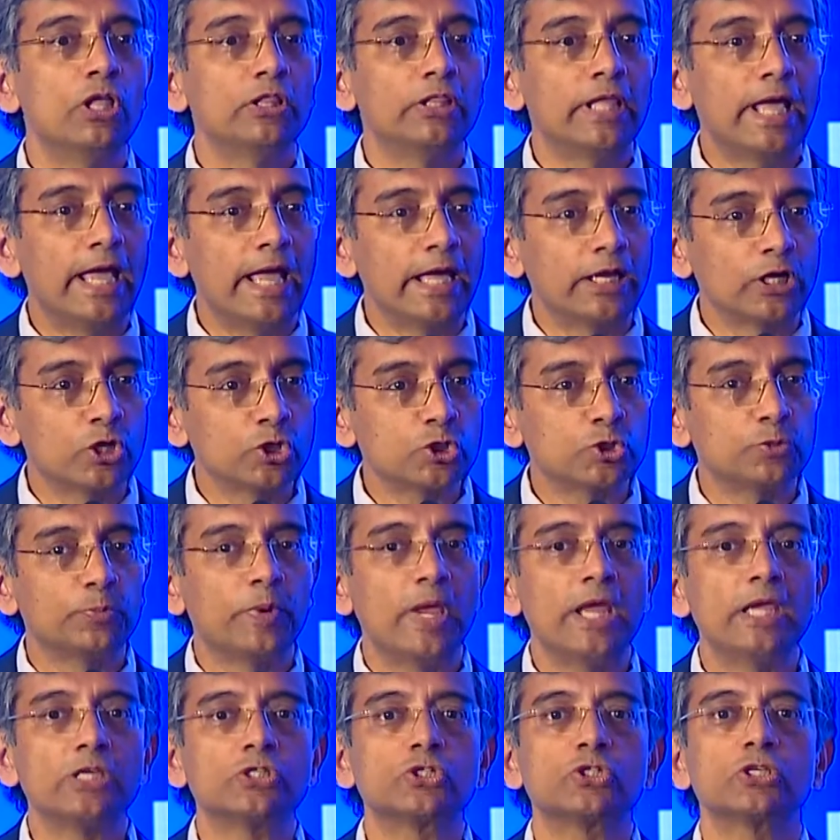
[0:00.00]
the
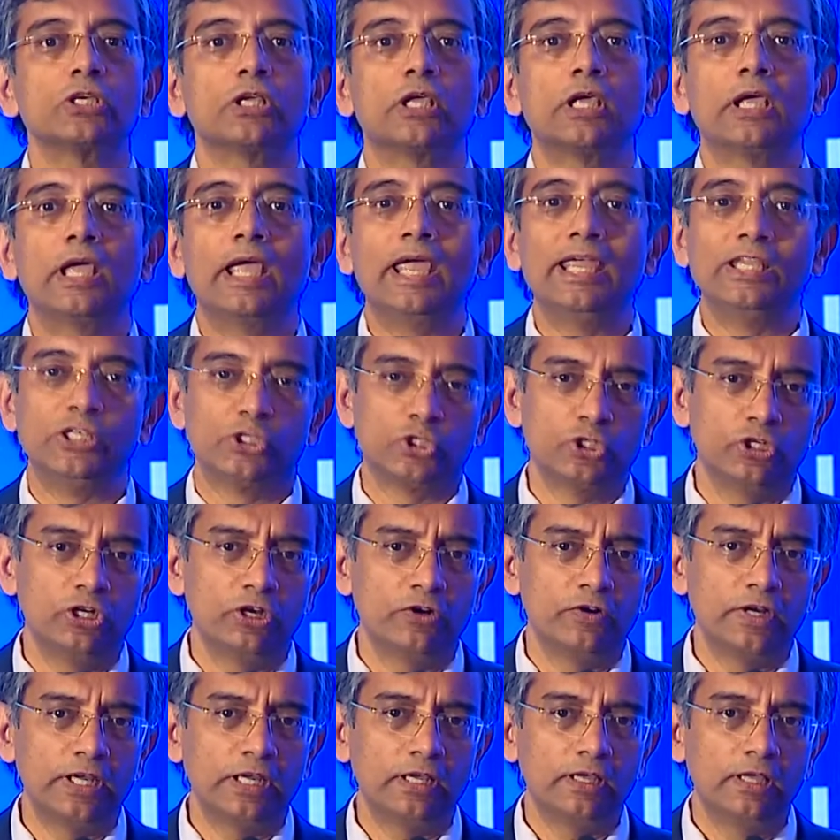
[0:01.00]
aerospace
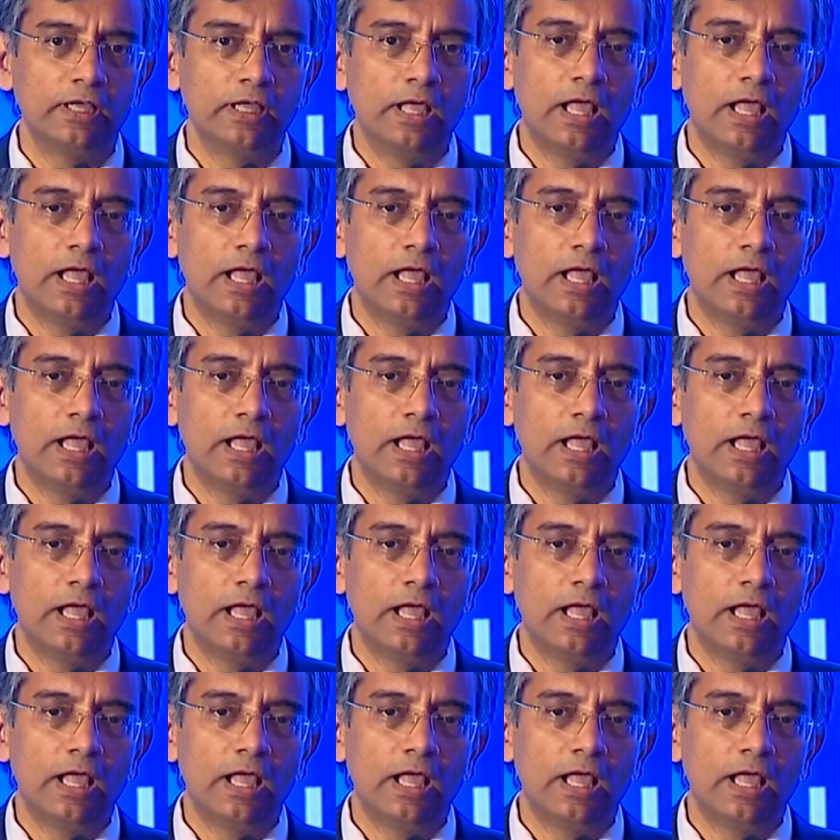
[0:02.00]
engineering,